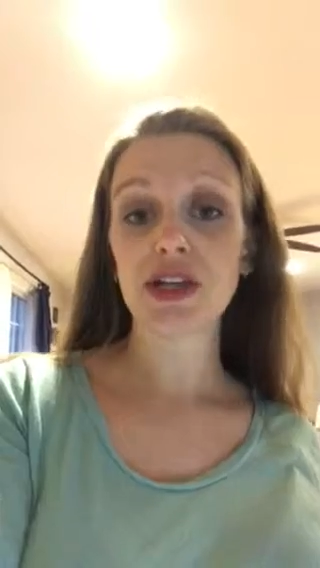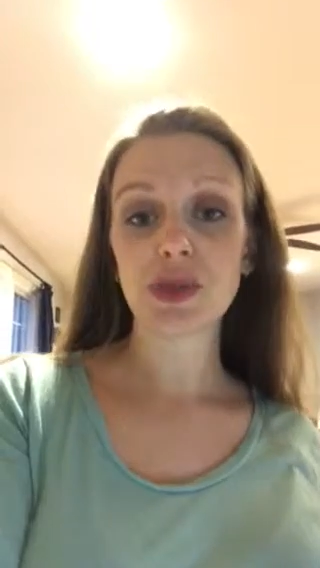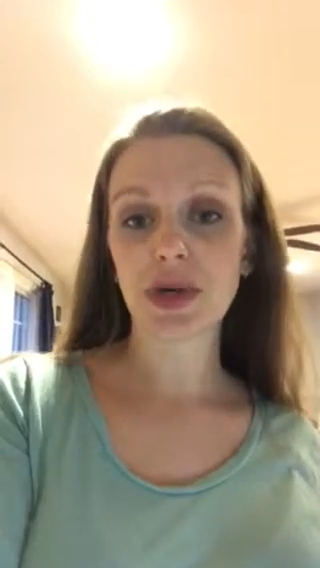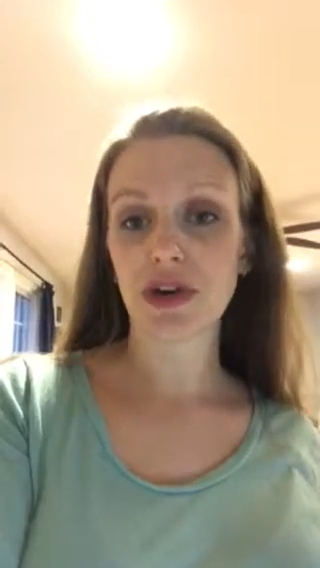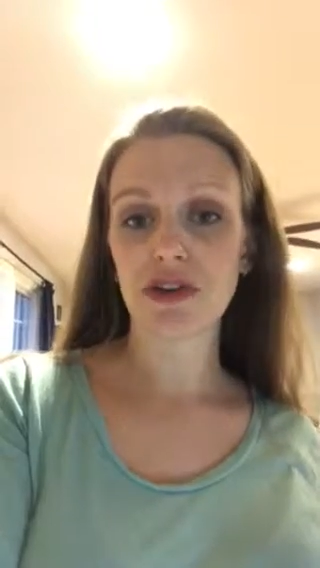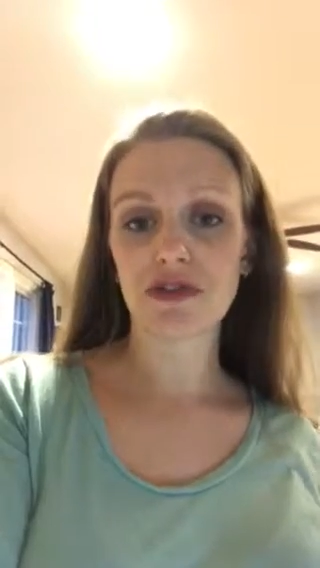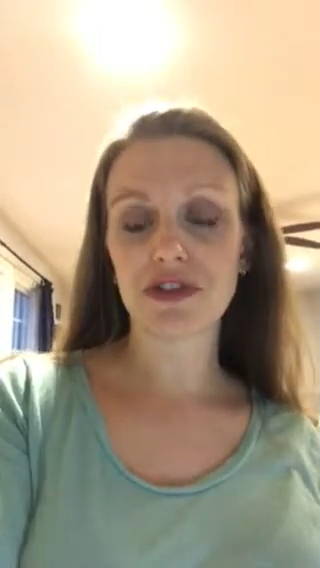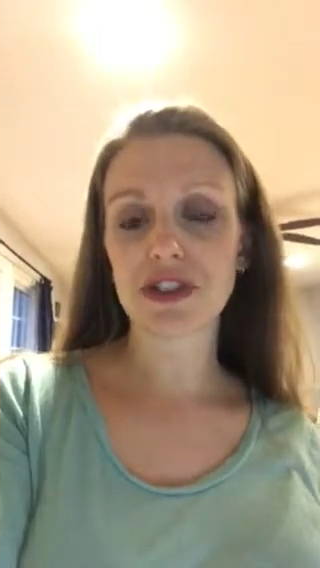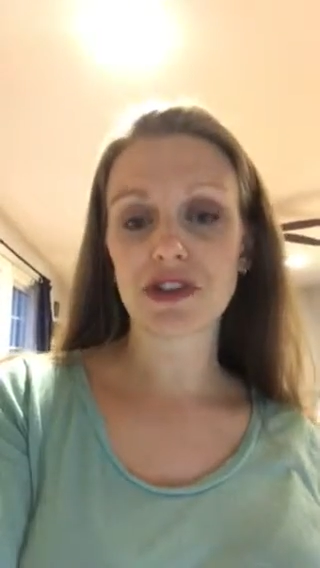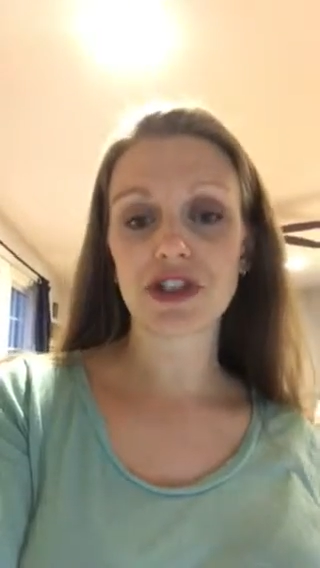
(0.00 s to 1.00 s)
doing our own
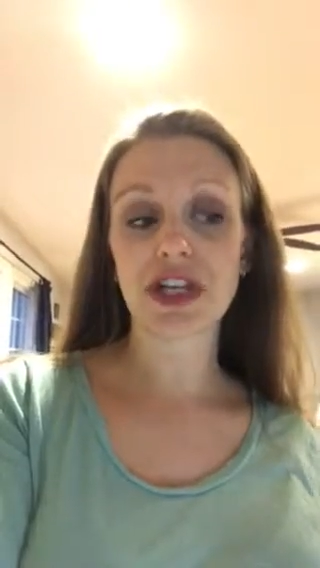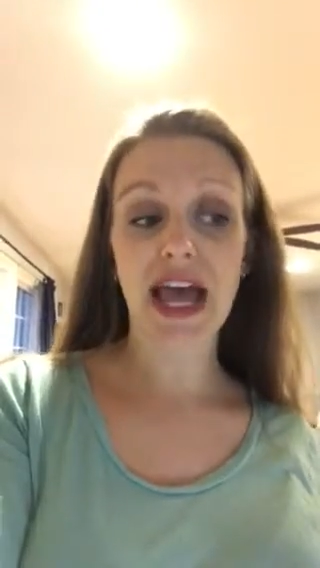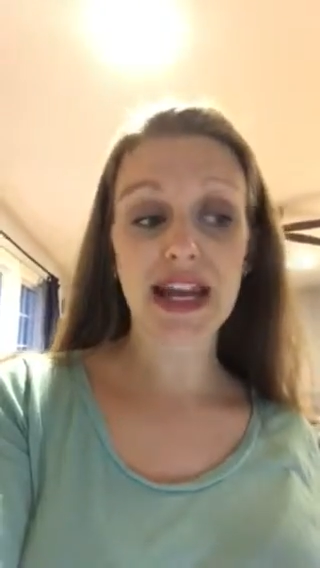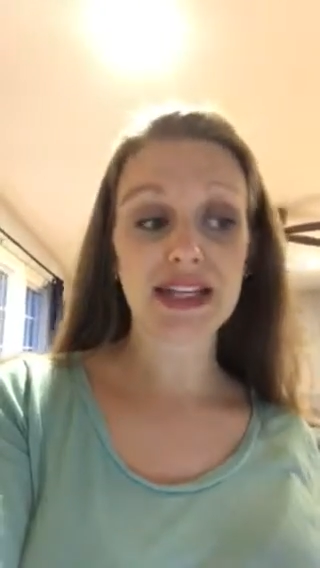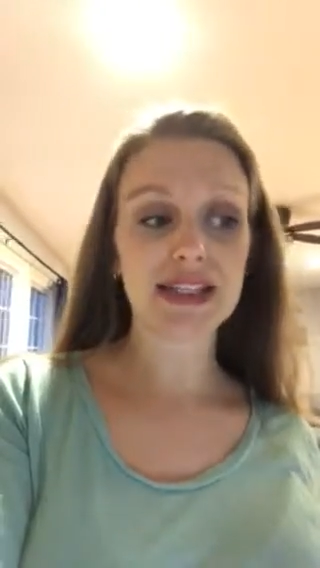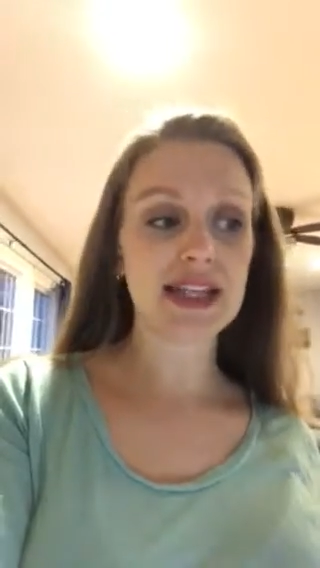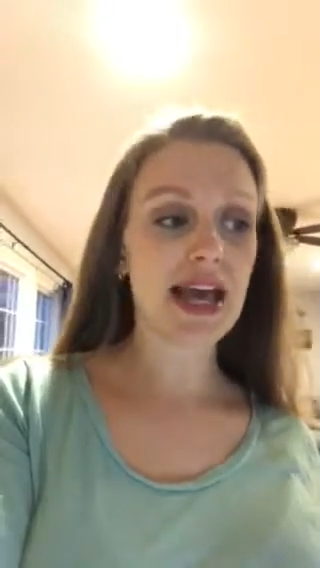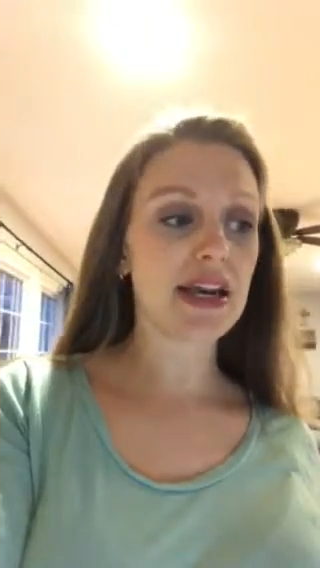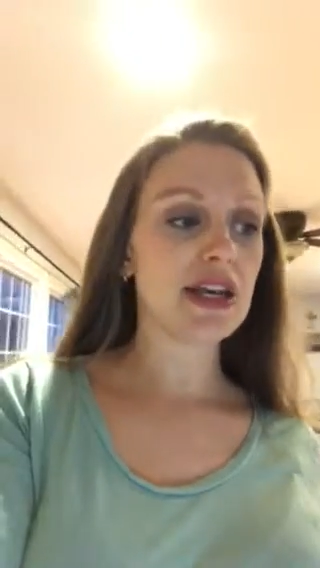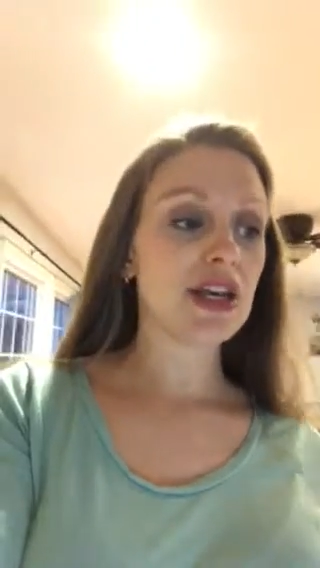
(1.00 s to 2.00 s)
research and adding to
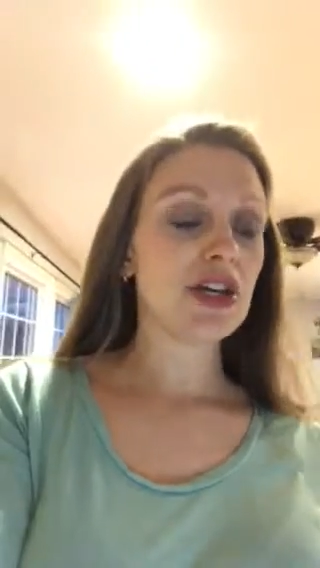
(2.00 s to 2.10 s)
that.